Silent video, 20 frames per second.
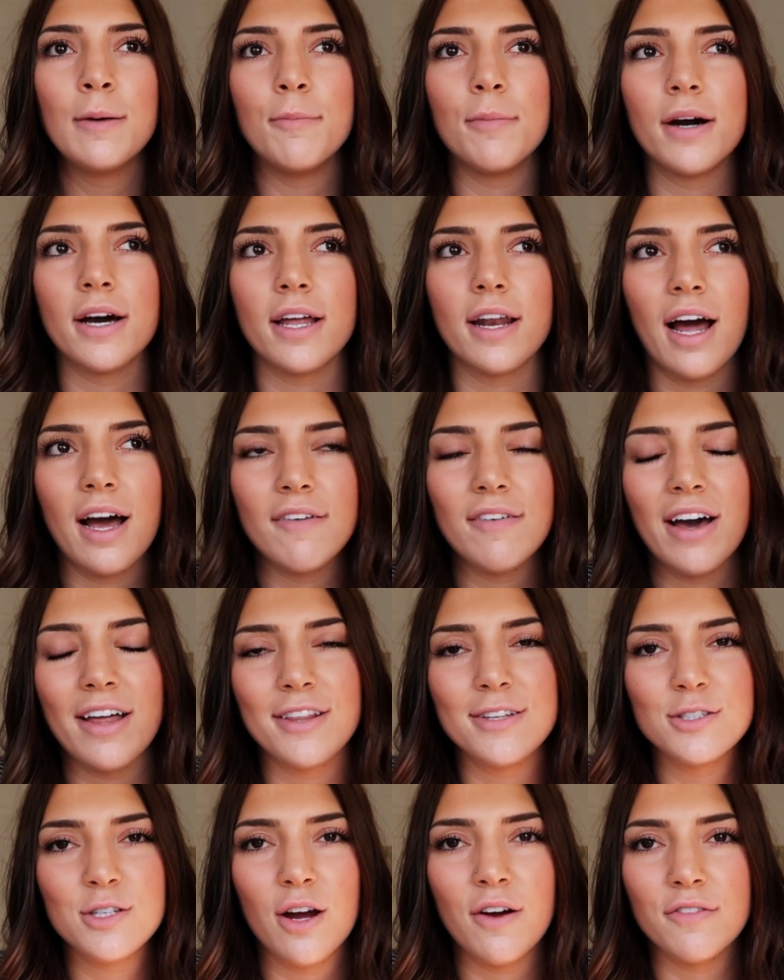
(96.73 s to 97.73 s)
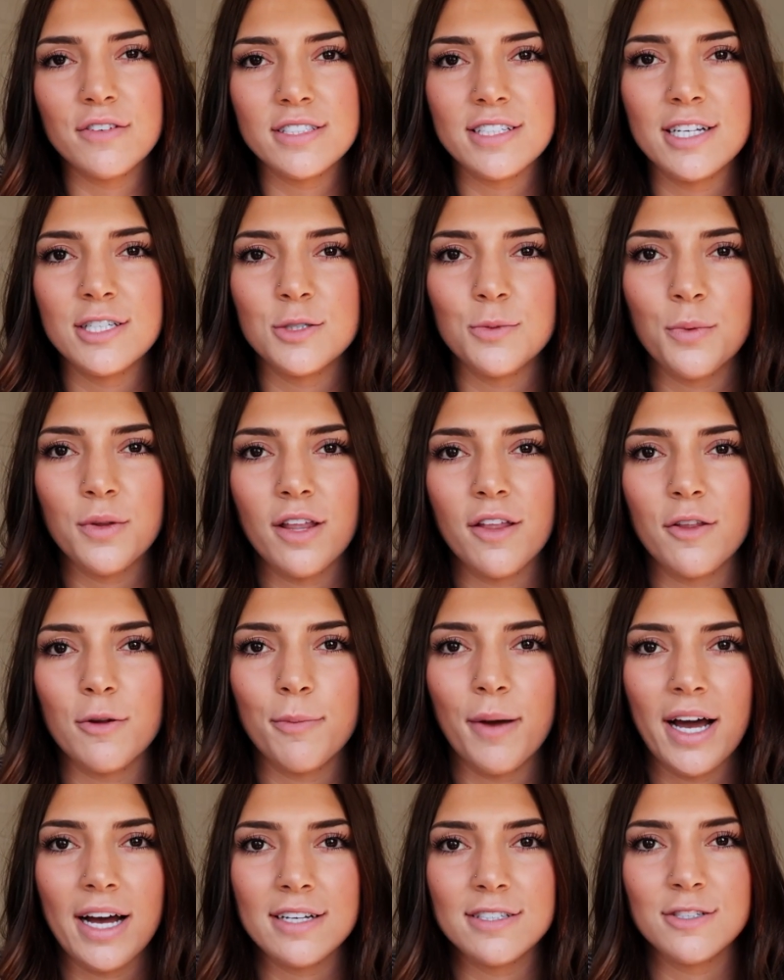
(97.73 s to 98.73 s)
but I've had this conversation with other
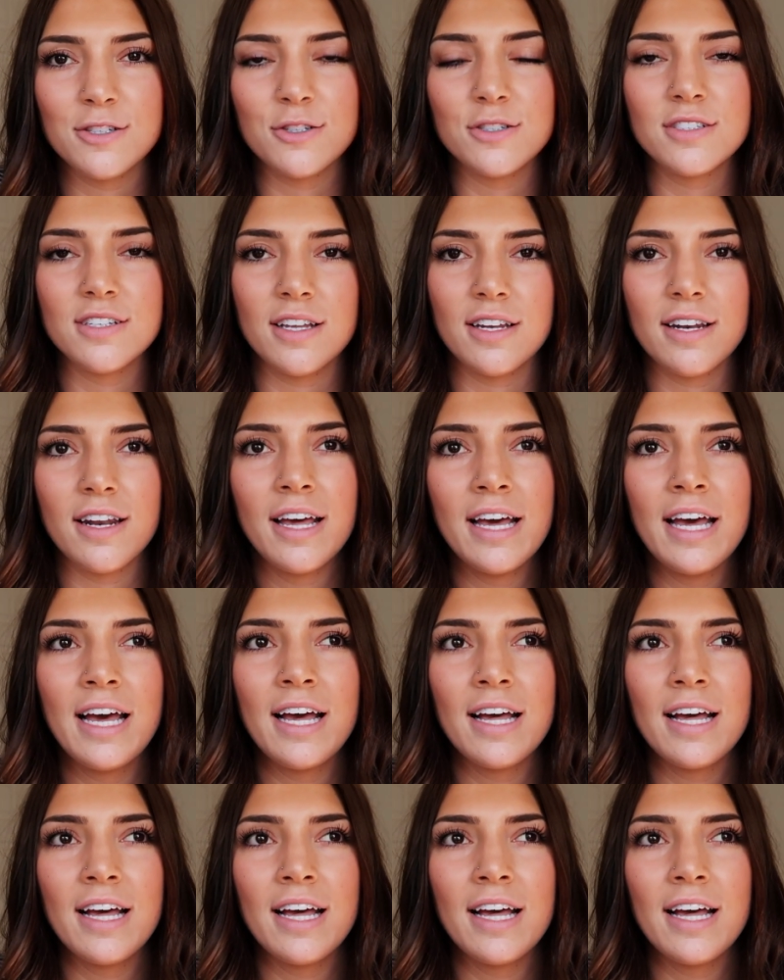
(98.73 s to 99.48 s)
pastors and